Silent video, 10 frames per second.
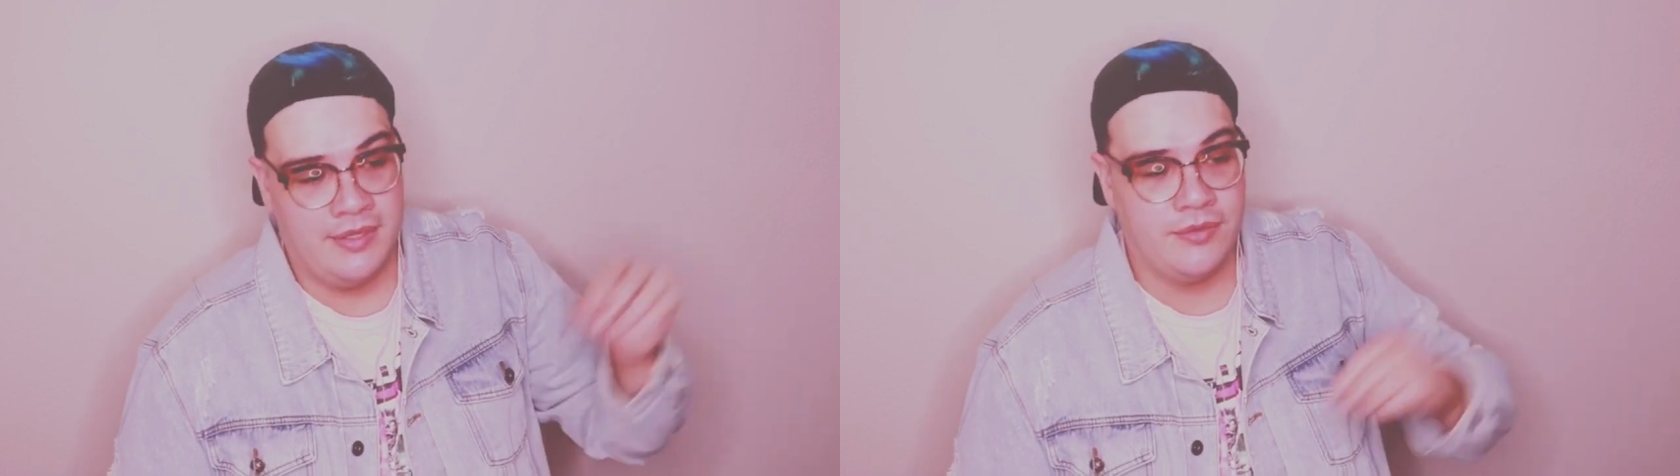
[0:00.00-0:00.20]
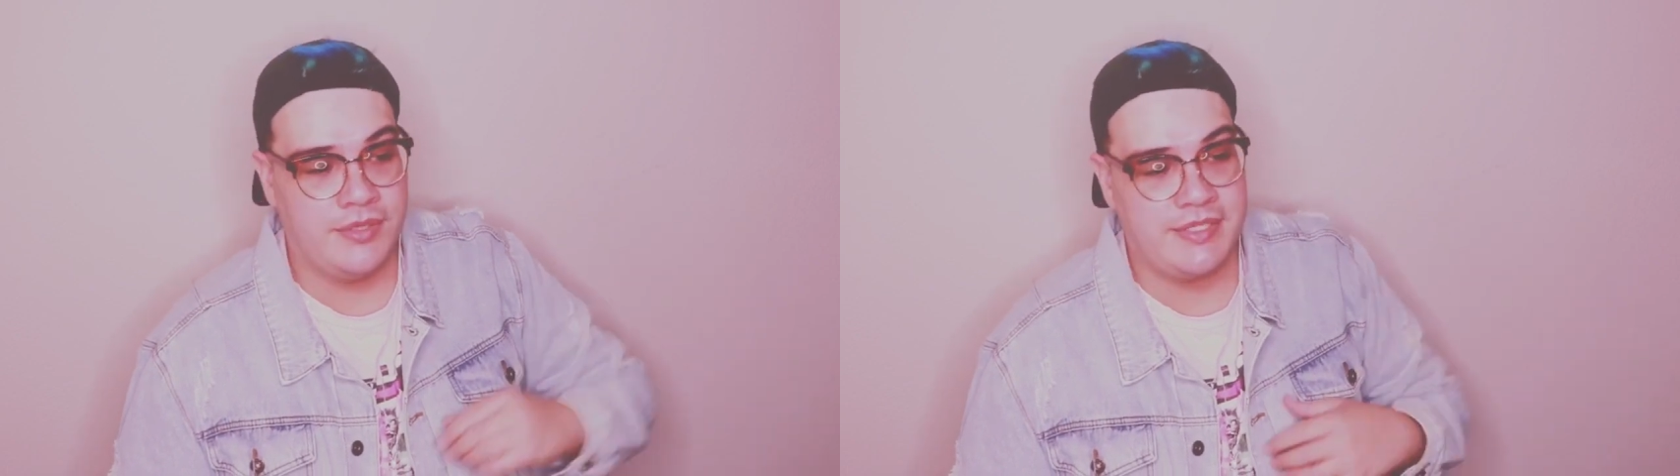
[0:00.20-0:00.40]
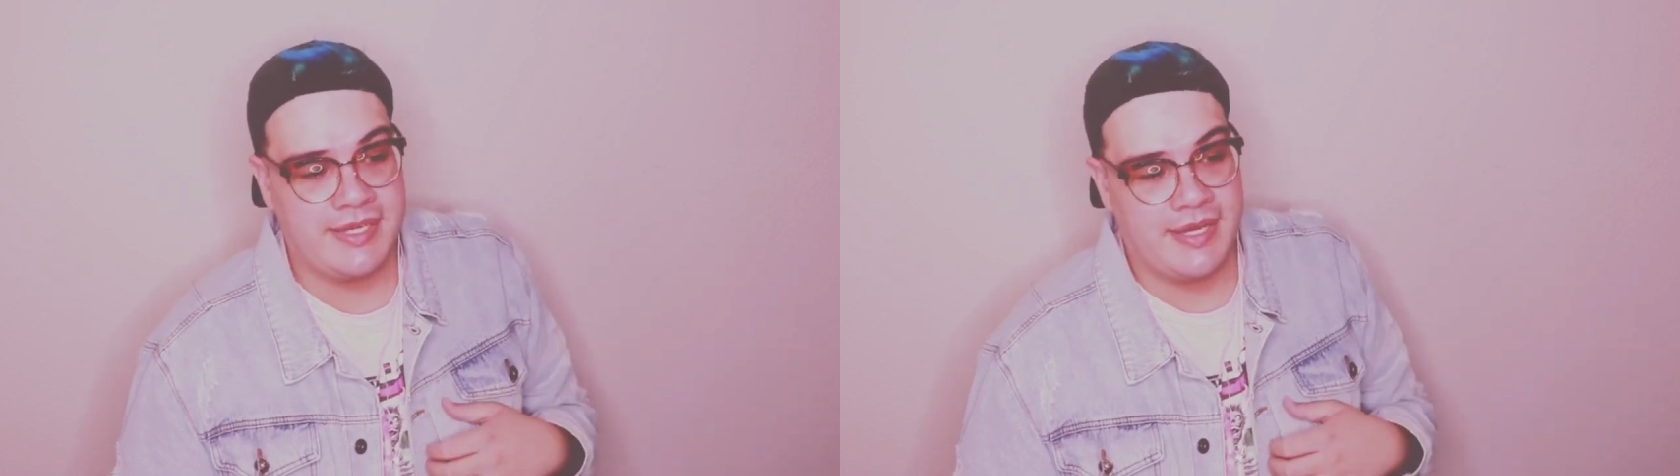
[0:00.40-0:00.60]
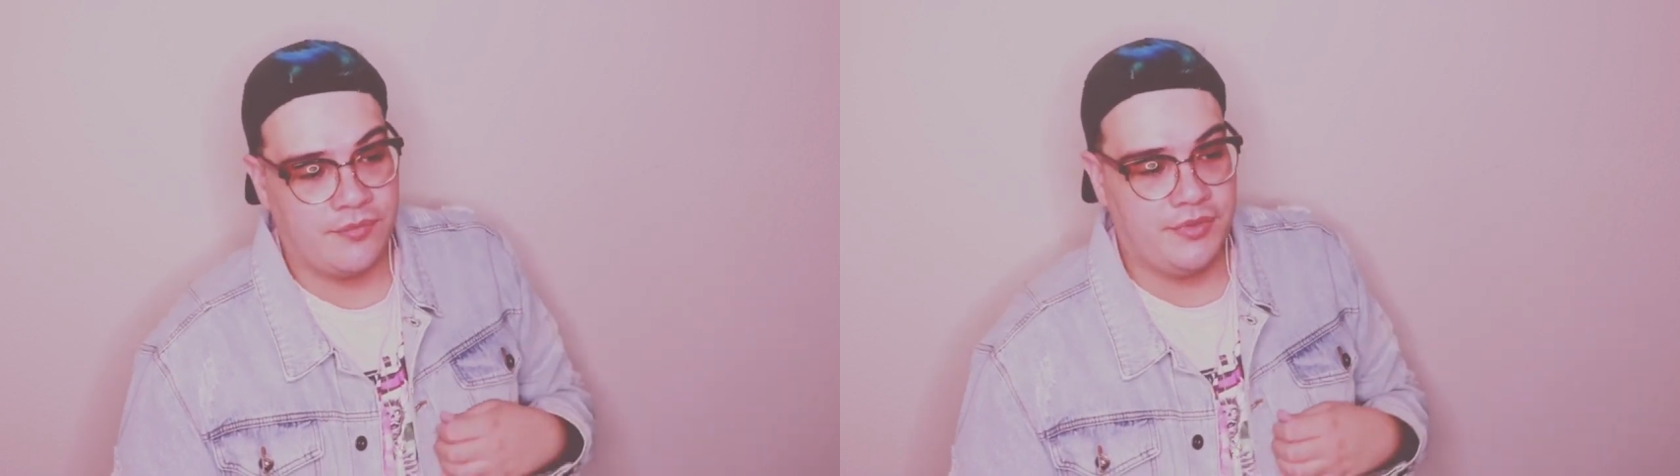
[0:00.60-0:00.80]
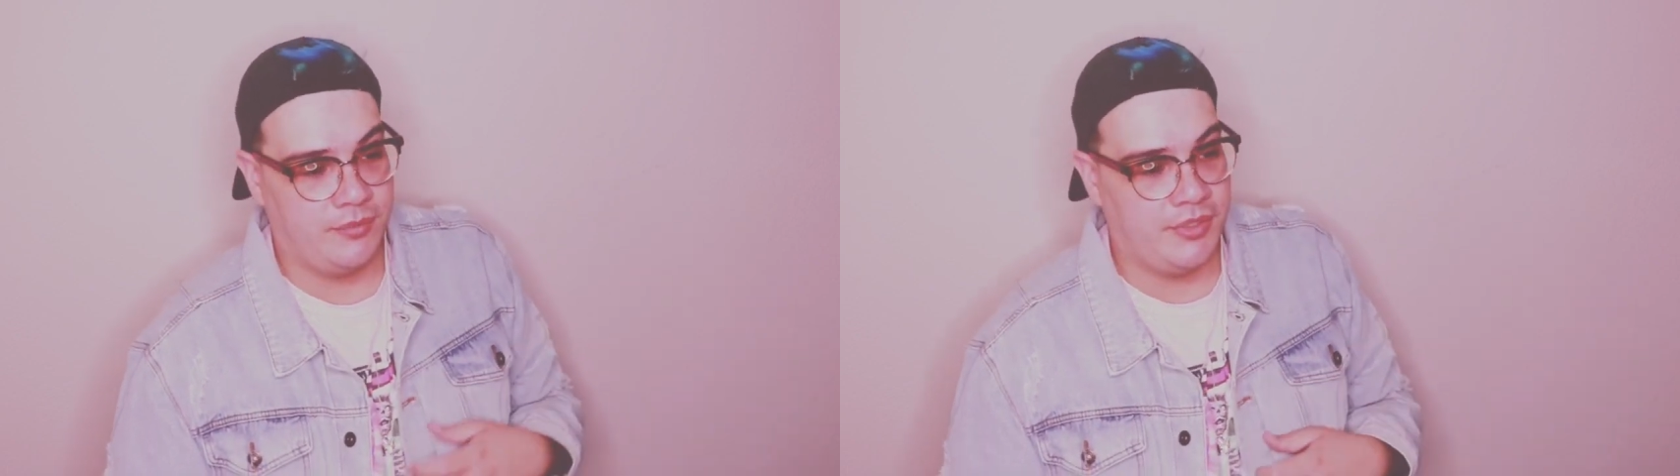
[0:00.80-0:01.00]
which I can't
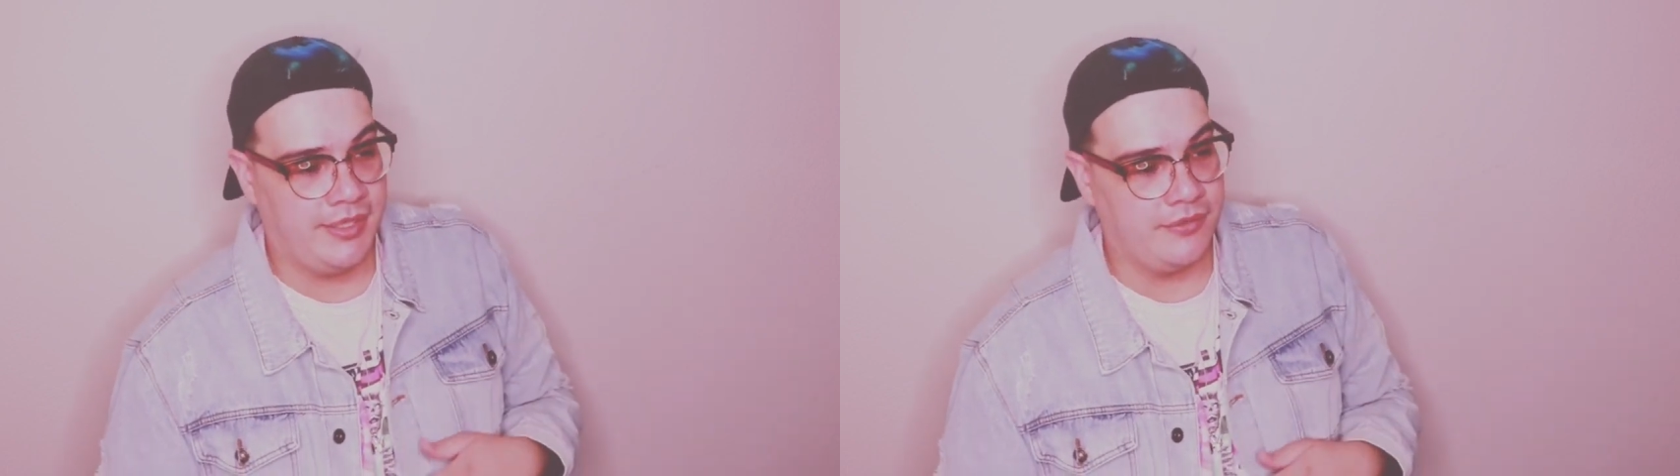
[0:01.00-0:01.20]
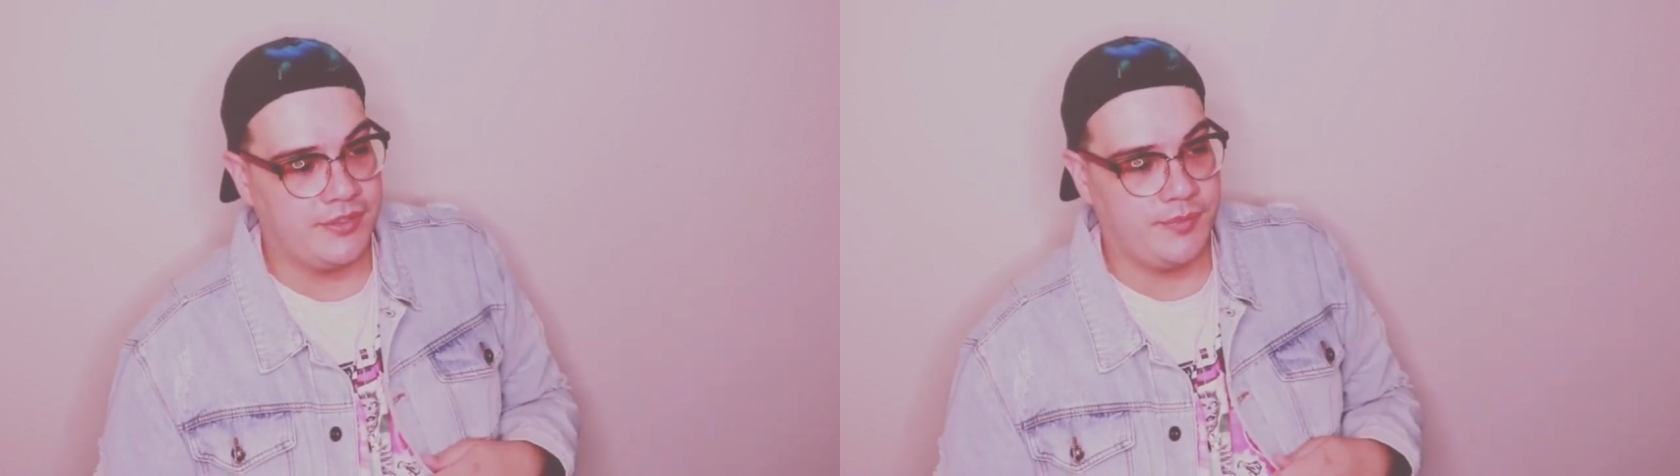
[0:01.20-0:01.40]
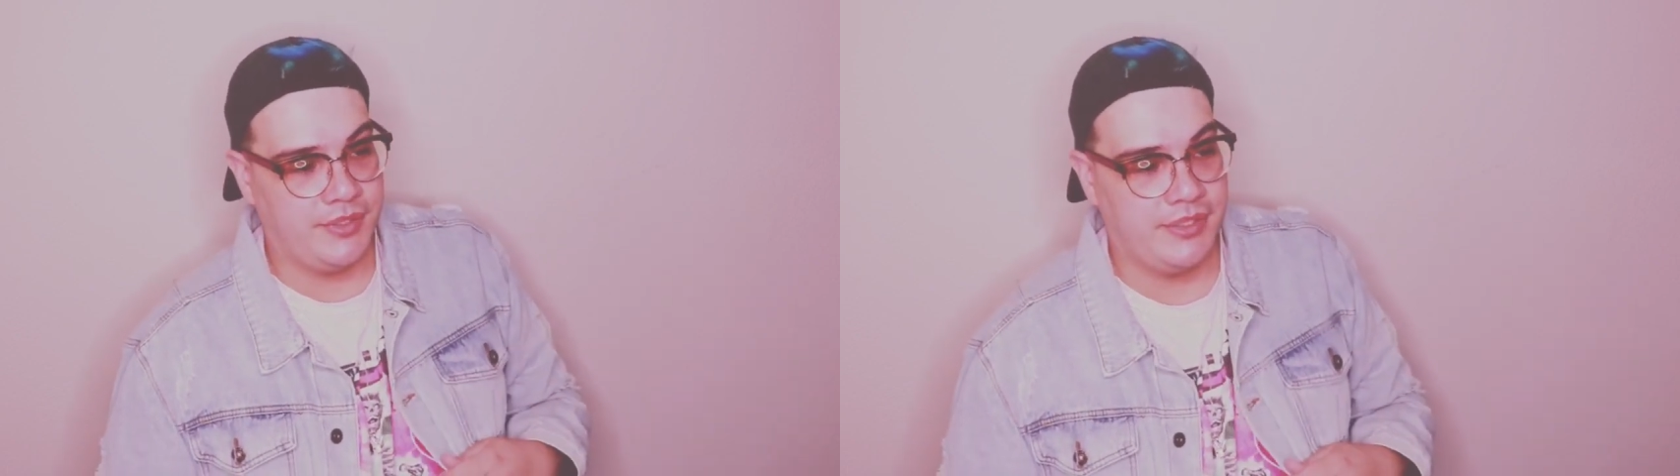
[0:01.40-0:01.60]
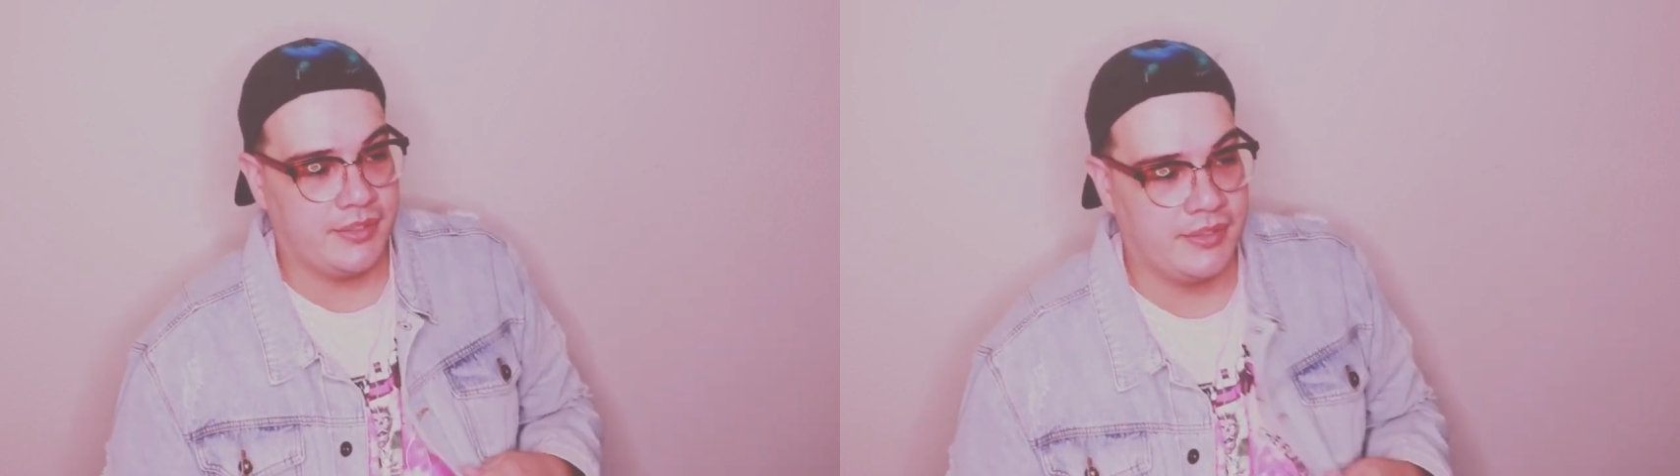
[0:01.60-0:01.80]
really pronounce, but